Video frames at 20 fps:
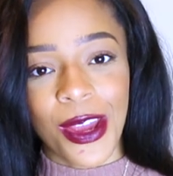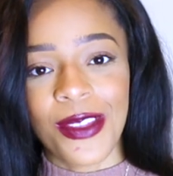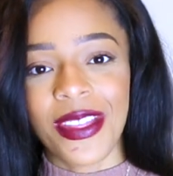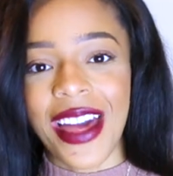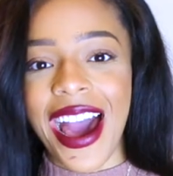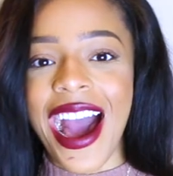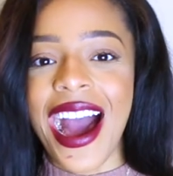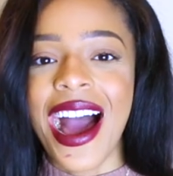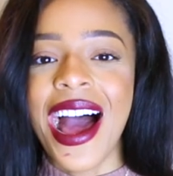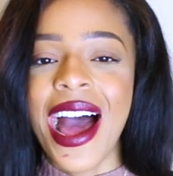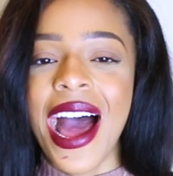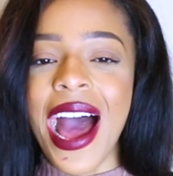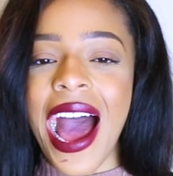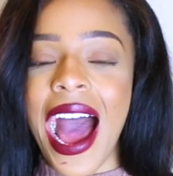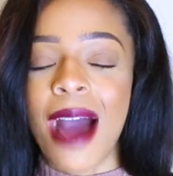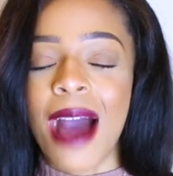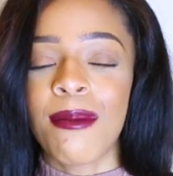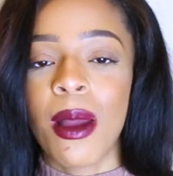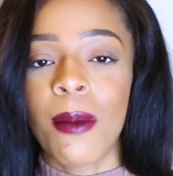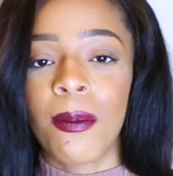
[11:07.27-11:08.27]
that,
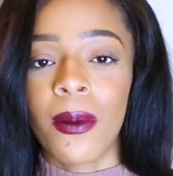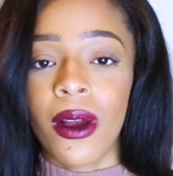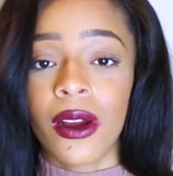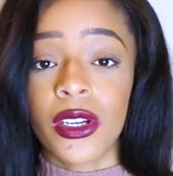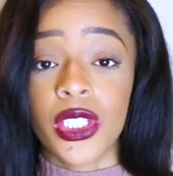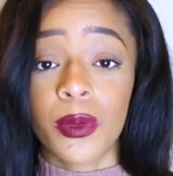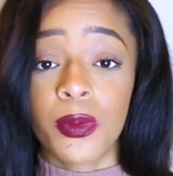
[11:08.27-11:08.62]
and my blog